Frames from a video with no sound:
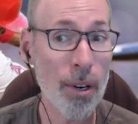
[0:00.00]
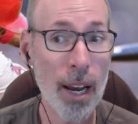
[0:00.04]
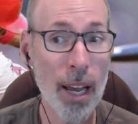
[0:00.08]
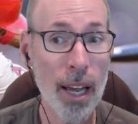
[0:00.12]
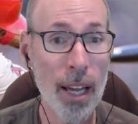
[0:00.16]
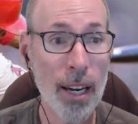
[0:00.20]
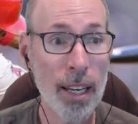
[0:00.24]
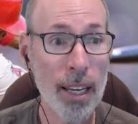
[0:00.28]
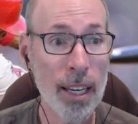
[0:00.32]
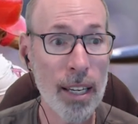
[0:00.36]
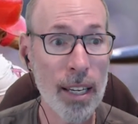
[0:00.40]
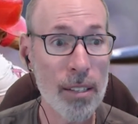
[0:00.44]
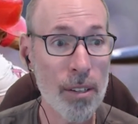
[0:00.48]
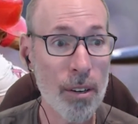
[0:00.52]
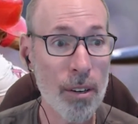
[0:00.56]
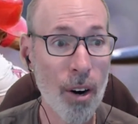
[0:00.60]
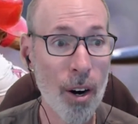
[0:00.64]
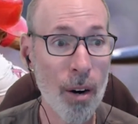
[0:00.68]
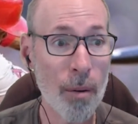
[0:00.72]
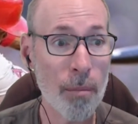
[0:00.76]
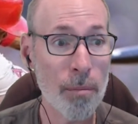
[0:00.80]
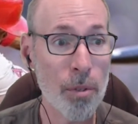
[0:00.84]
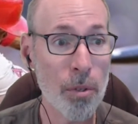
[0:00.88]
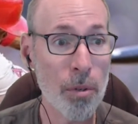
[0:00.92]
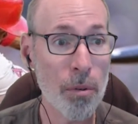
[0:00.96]
and he is an
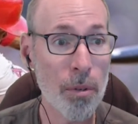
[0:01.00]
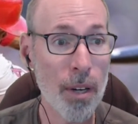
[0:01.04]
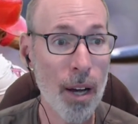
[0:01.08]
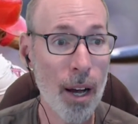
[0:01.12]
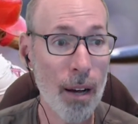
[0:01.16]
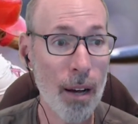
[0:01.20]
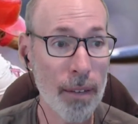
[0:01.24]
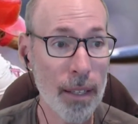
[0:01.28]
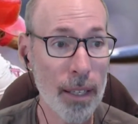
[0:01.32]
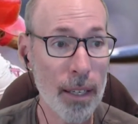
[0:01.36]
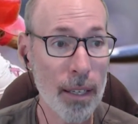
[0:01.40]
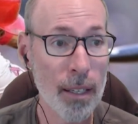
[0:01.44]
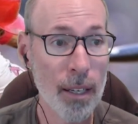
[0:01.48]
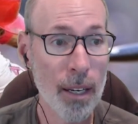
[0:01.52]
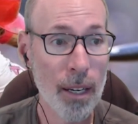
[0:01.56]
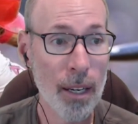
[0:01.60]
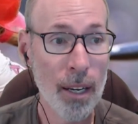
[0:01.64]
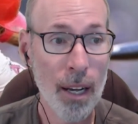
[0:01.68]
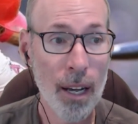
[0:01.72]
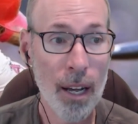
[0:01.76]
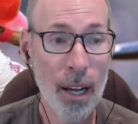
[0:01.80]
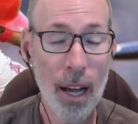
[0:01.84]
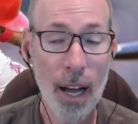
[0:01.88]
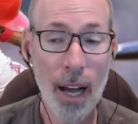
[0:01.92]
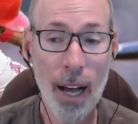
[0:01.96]
arm to covet.
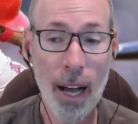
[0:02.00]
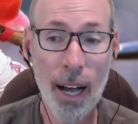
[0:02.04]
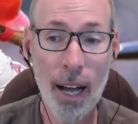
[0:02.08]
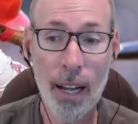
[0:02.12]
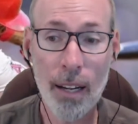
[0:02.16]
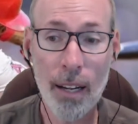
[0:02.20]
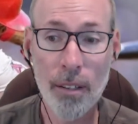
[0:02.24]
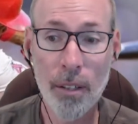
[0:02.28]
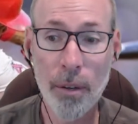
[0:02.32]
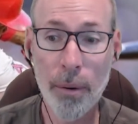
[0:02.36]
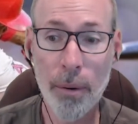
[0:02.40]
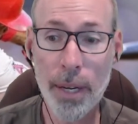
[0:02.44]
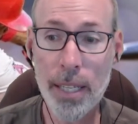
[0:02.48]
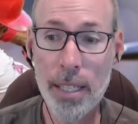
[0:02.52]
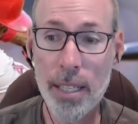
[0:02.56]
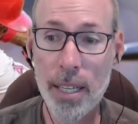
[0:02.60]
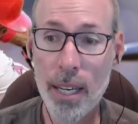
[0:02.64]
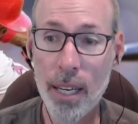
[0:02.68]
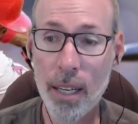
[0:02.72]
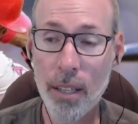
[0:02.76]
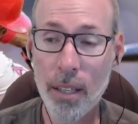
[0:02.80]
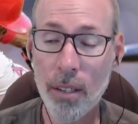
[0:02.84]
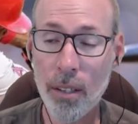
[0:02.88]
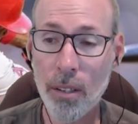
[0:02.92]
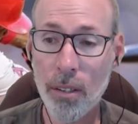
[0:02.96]
Luis
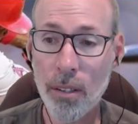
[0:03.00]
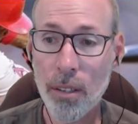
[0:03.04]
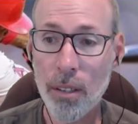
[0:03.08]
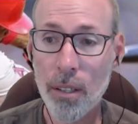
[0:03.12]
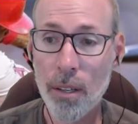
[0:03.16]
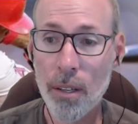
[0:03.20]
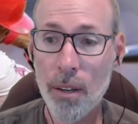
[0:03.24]
Gil,